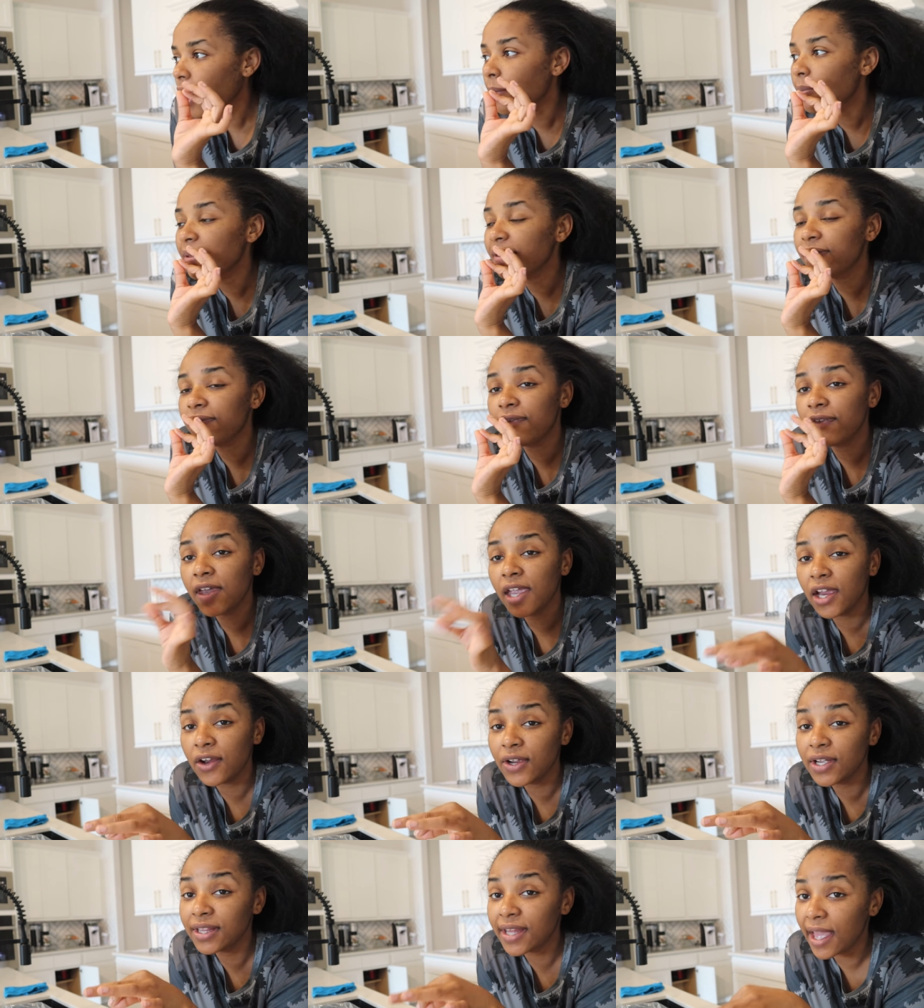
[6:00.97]
Be
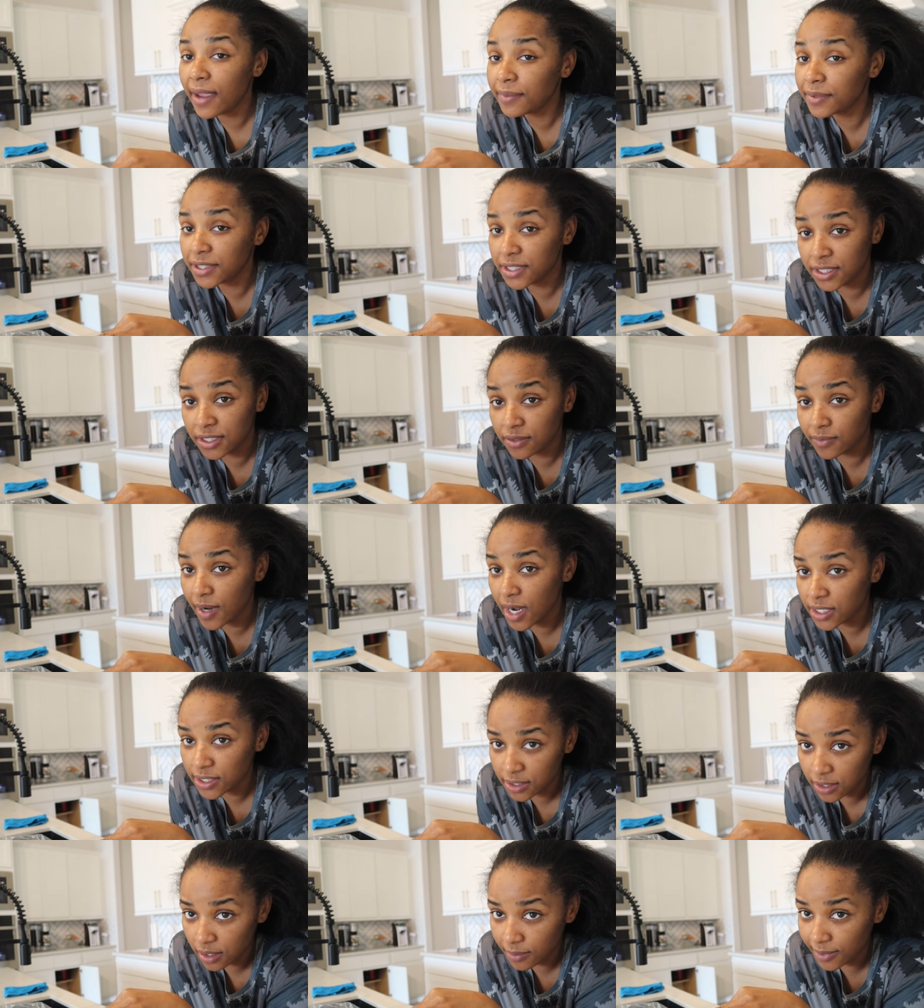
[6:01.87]
very light with the
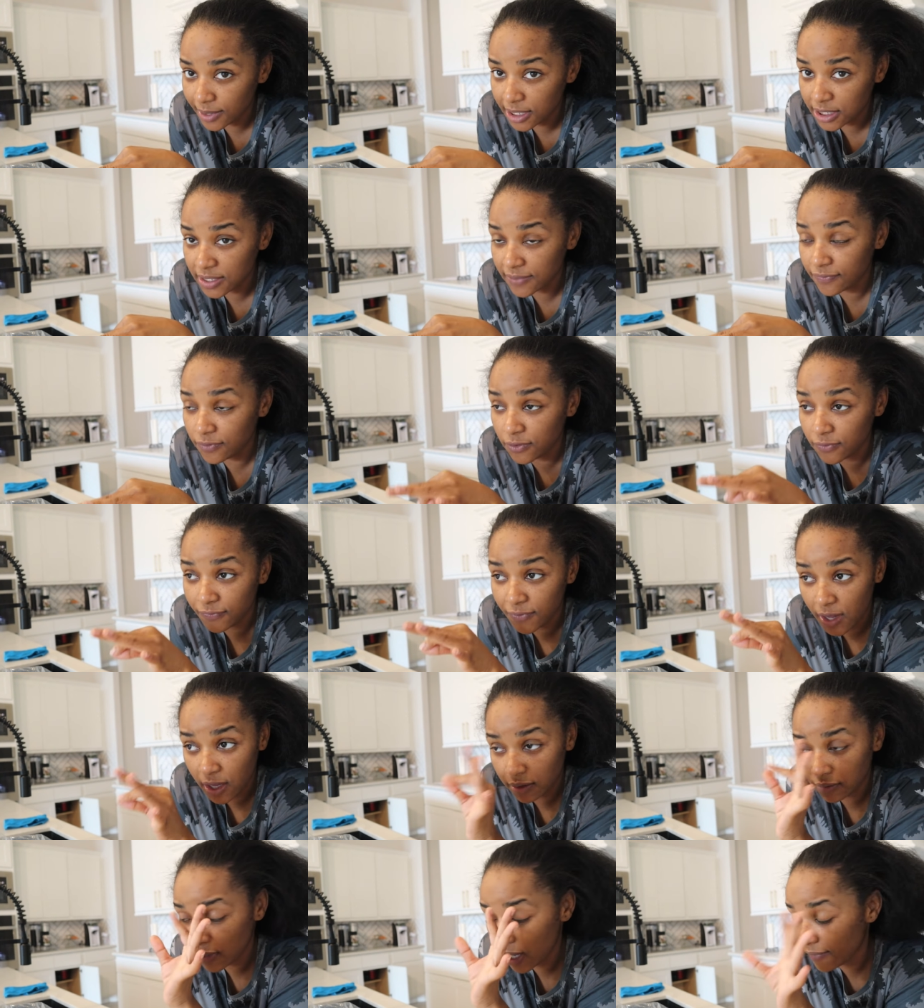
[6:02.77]
sriracha though, because if you
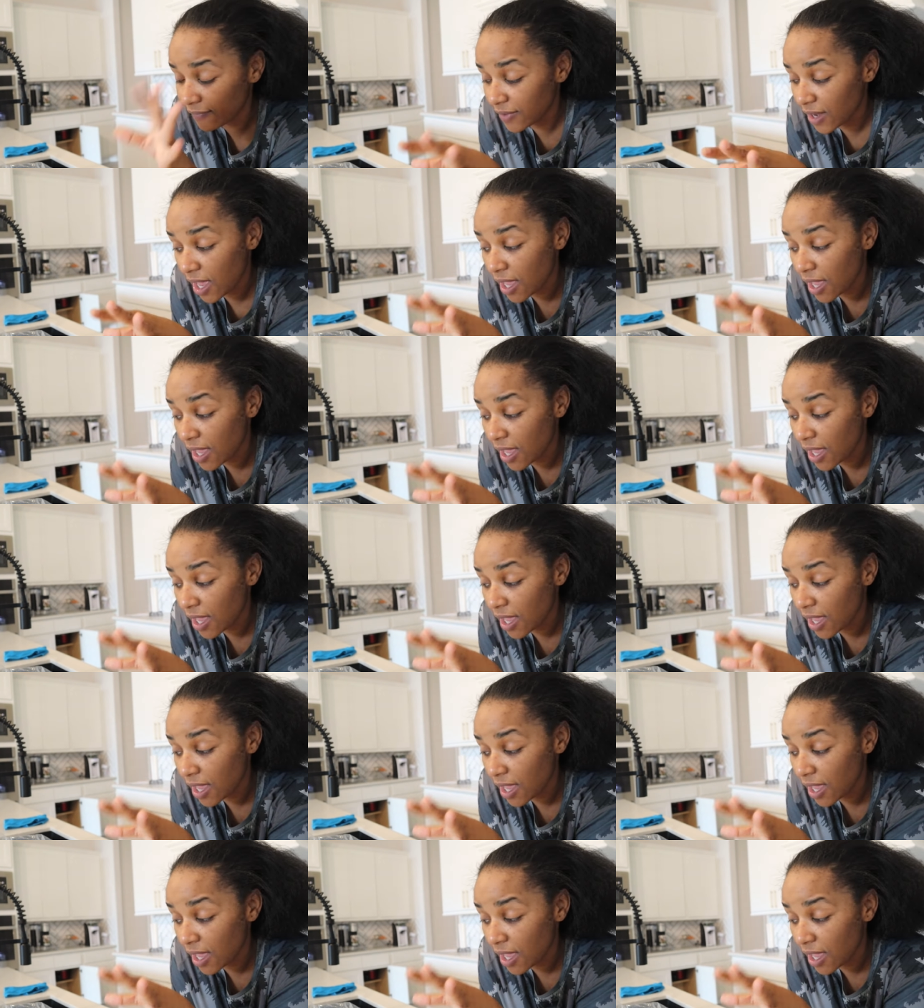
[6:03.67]
have